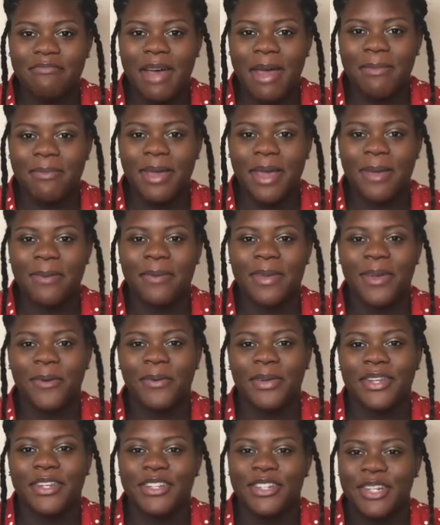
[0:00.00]
my baby
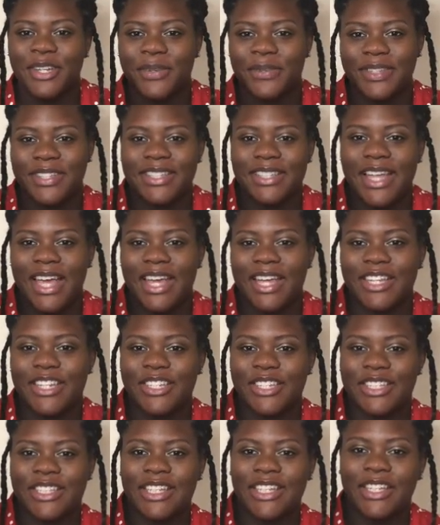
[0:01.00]
when she was like
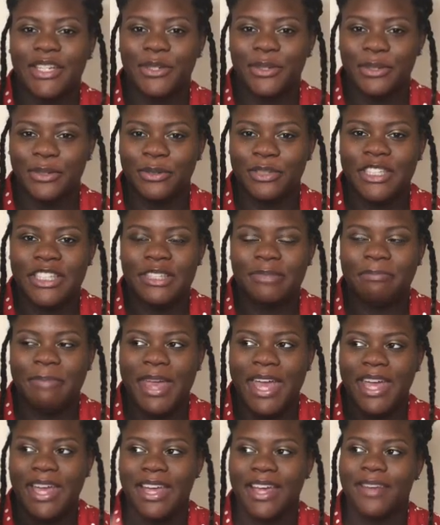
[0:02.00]
just a little
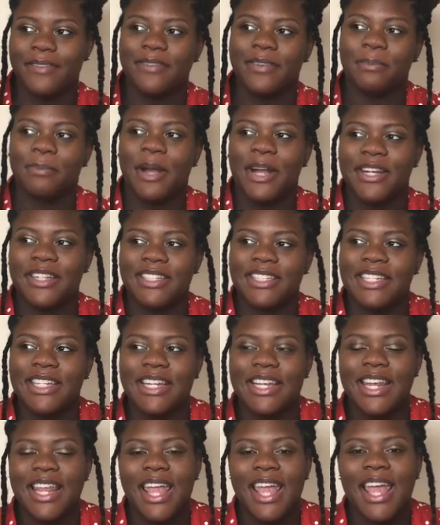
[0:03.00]
speck of a
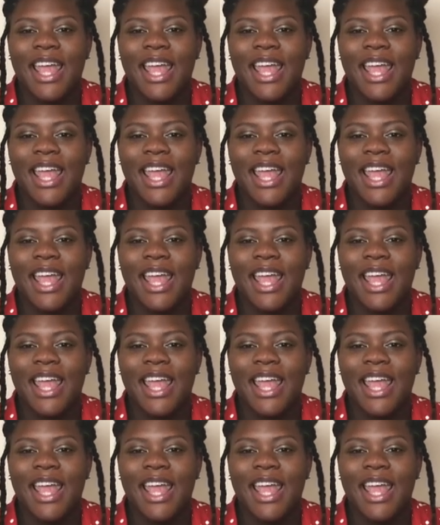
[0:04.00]
person,